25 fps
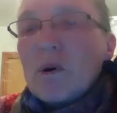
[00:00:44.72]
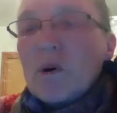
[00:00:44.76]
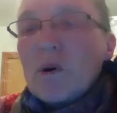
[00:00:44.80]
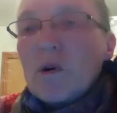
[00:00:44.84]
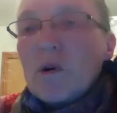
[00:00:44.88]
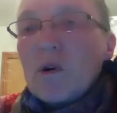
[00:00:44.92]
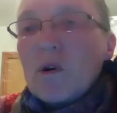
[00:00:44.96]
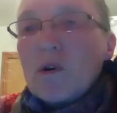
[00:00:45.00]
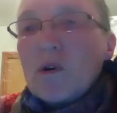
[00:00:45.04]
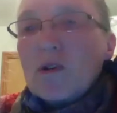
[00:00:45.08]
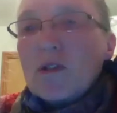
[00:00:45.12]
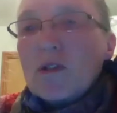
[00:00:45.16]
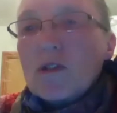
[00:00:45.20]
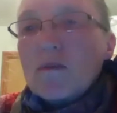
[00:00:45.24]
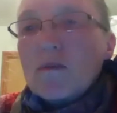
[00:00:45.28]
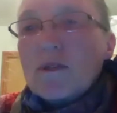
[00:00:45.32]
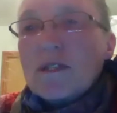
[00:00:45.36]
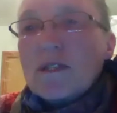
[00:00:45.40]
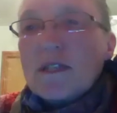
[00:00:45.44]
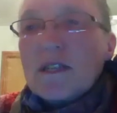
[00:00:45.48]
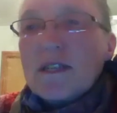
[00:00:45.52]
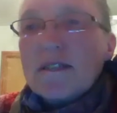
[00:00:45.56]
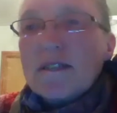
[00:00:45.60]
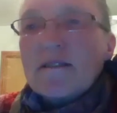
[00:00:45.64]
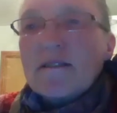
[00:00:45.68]
report,
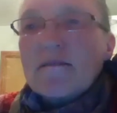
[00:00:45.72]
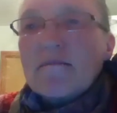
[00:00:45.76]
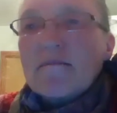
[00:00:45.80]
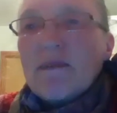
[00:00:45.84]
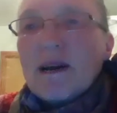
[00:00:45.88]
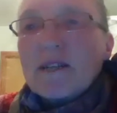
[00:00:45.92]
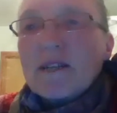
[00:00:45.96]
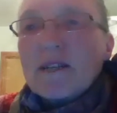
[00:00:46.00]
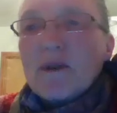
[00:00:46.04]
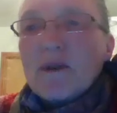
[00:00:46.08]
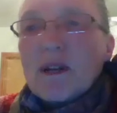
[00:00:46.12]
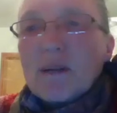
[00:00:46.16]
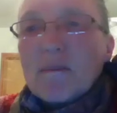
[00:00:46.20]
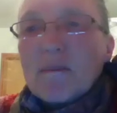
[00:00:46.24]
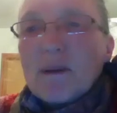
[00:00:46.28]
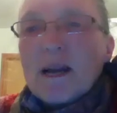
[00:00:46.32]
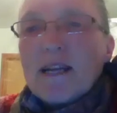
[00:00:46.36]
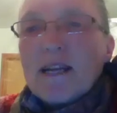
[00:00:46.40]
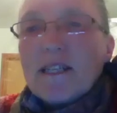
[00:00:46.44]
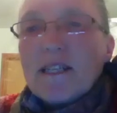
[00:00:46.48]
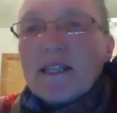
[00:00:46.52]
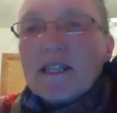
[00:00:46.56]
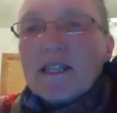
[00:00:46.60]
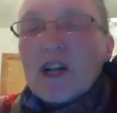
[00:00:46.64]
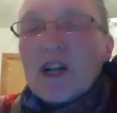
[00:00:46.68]
which is about 20
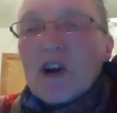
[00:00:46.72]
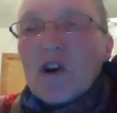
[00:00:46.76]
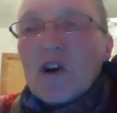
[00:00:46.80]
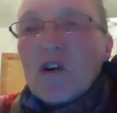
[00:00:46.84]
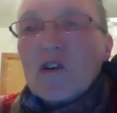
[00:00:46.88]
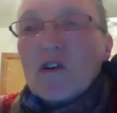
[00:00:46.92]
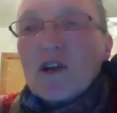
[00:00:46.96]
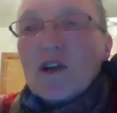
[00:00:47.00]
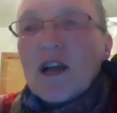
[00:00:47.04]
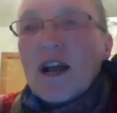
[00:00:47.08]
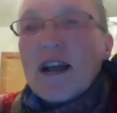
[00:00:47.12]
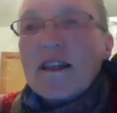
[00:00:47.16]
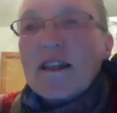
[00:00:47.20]
pages long,